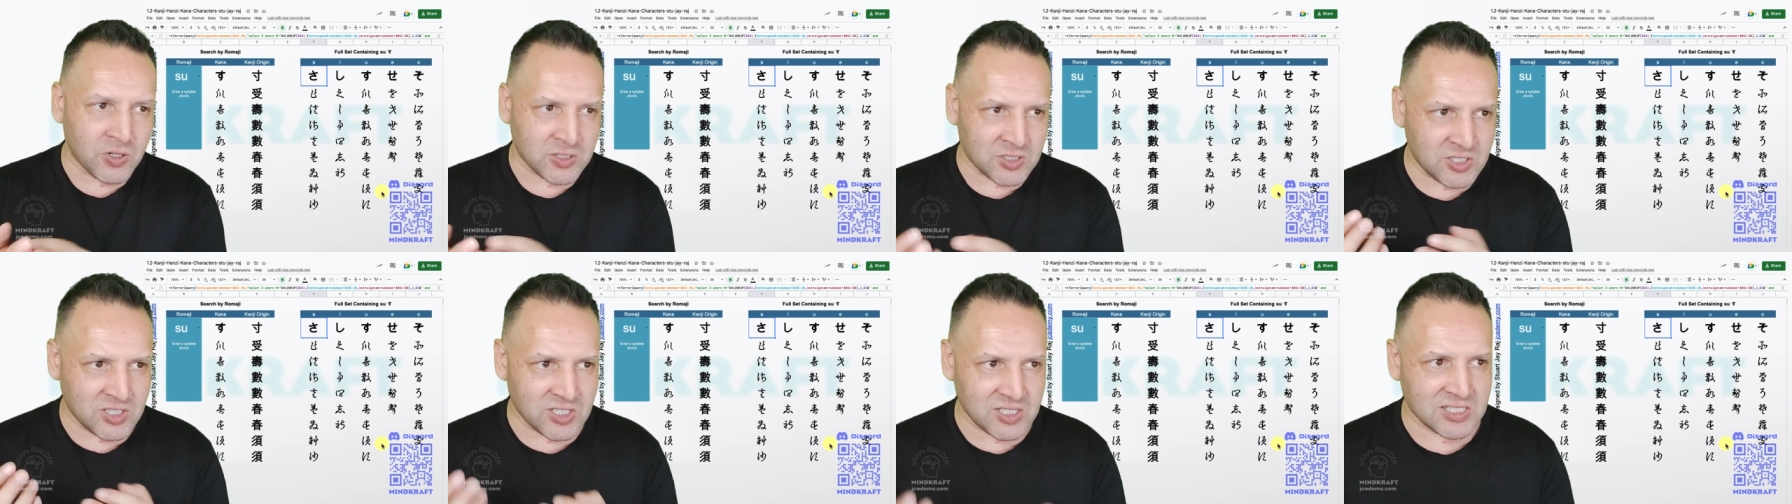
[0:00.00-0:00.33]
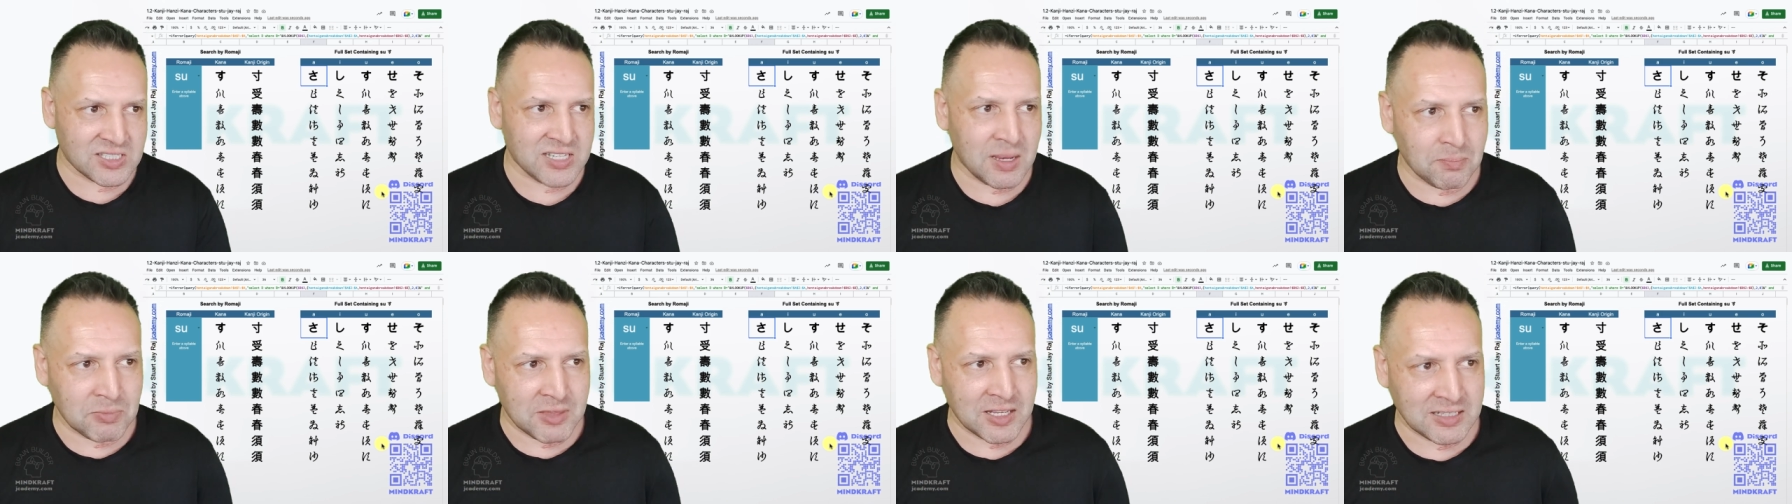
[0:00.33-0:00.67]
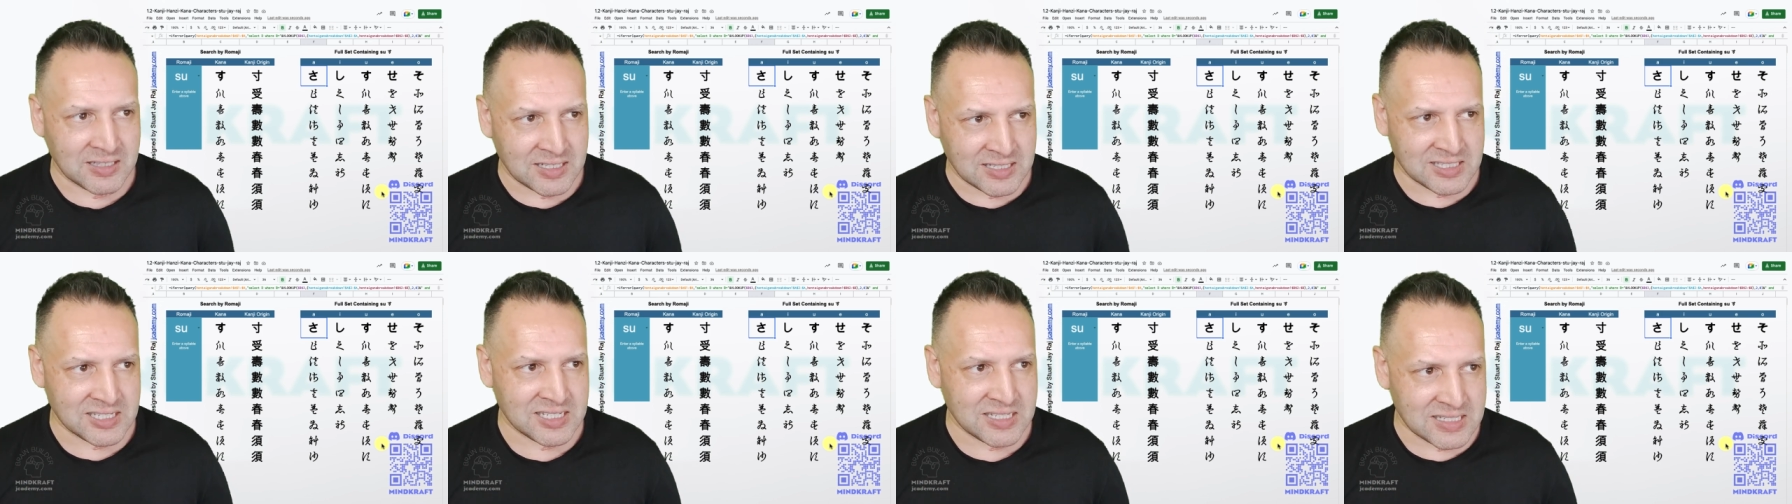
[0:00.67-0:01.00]
it's just something
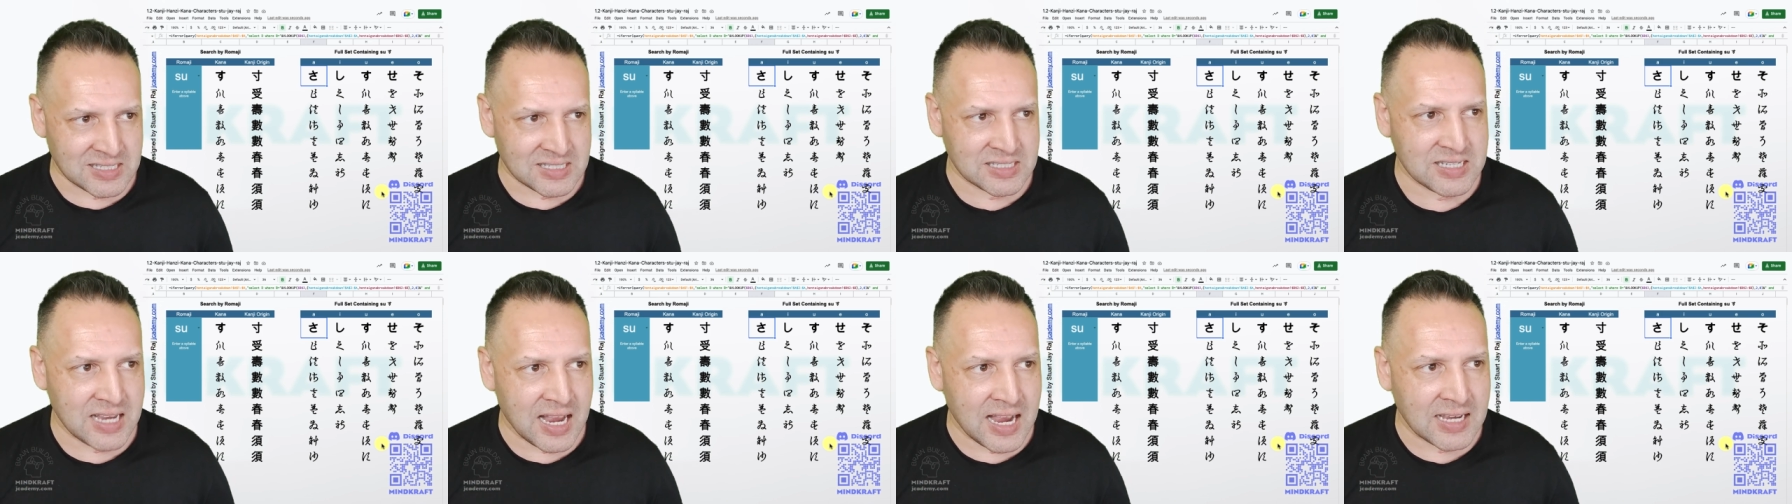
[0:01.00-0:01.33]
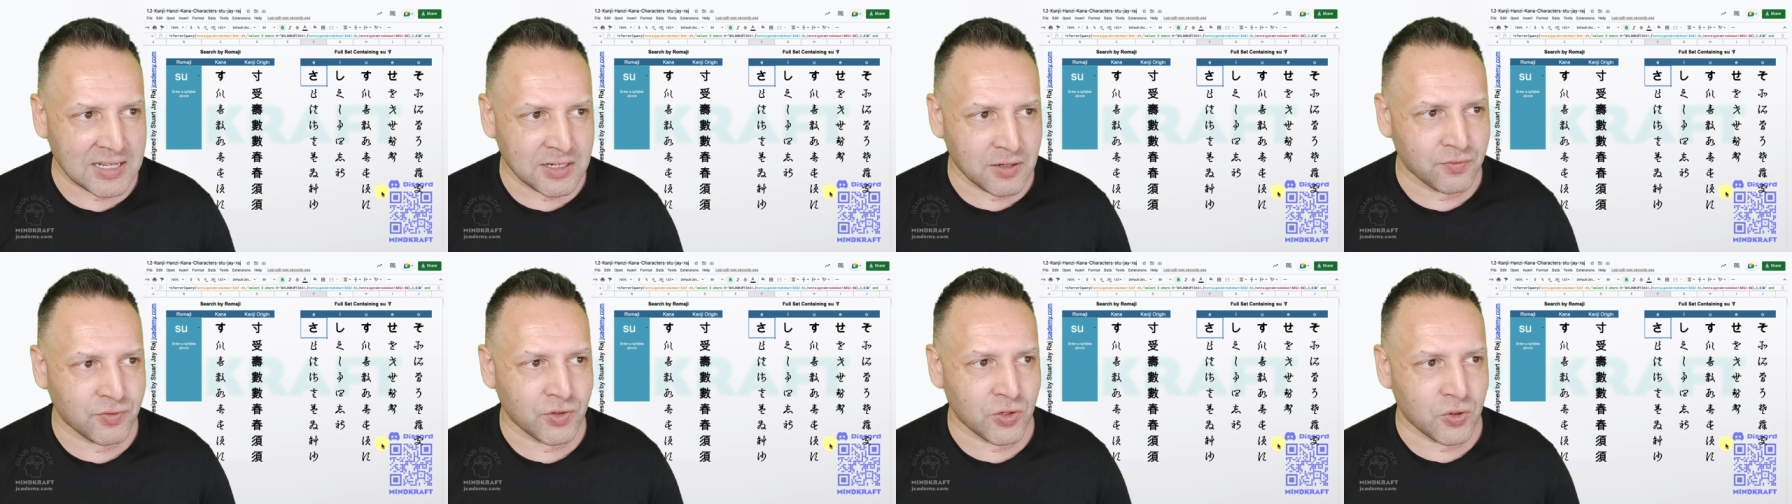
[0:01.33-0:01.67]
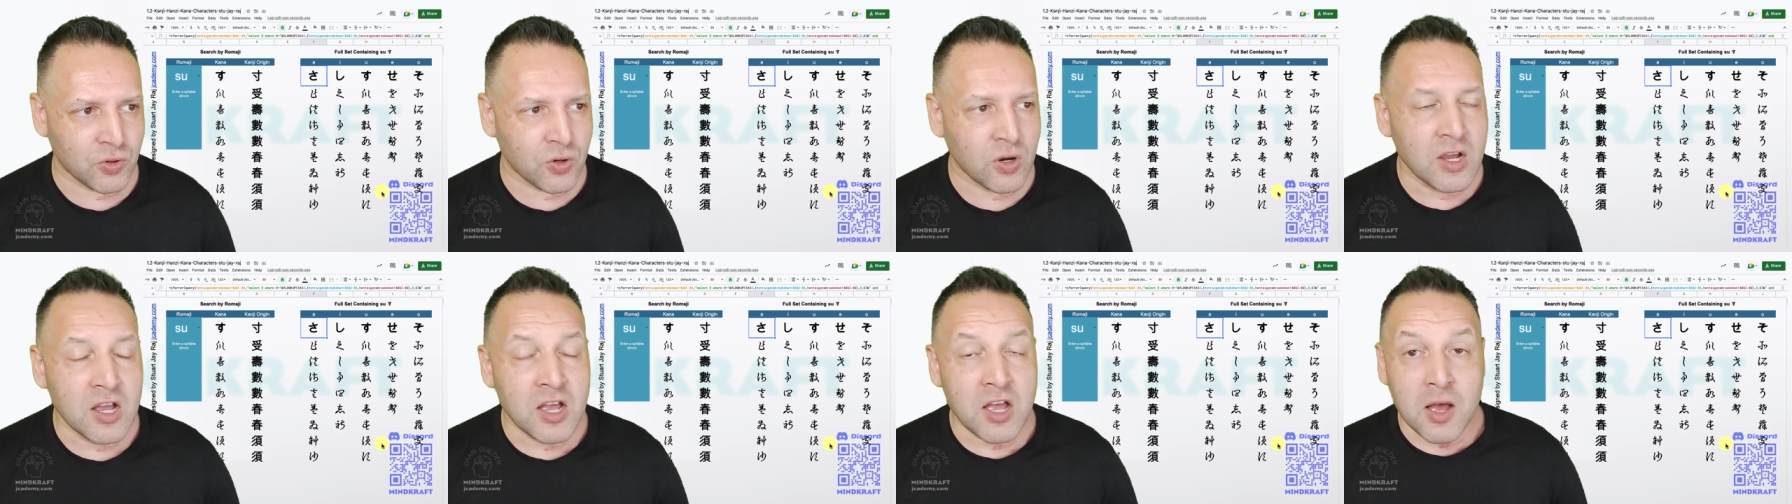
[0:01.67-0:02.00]
that's inside of
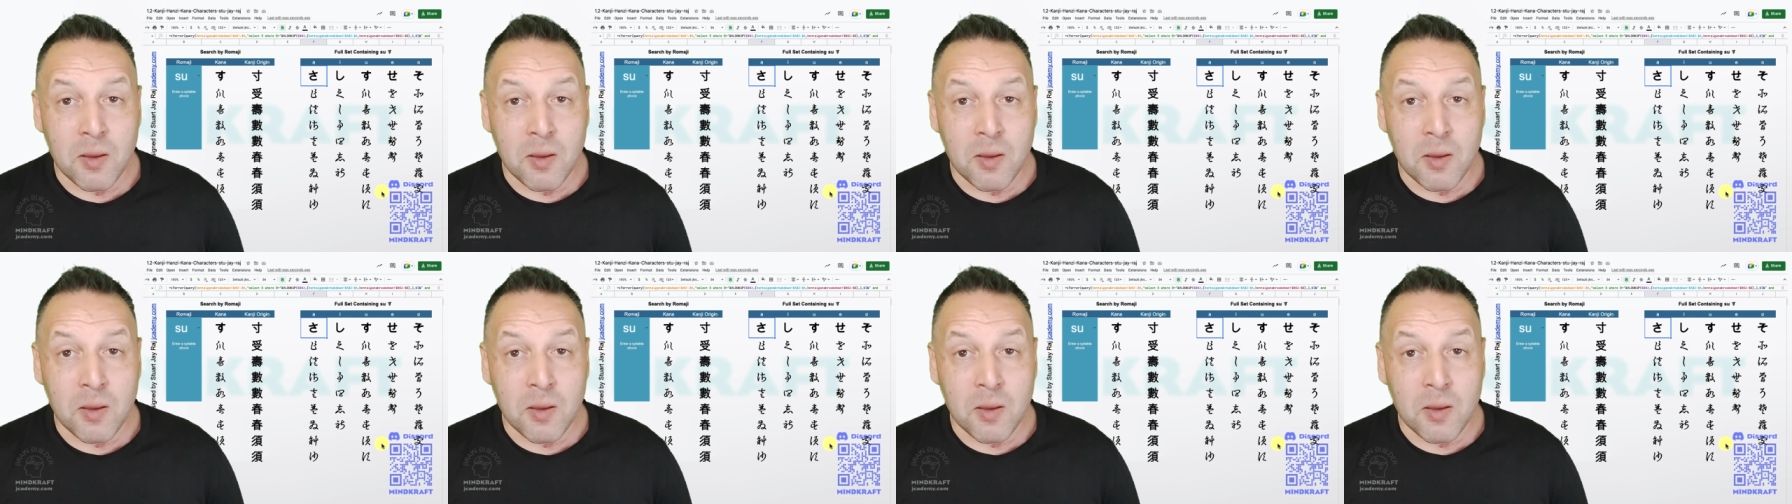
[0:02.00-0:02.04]
you.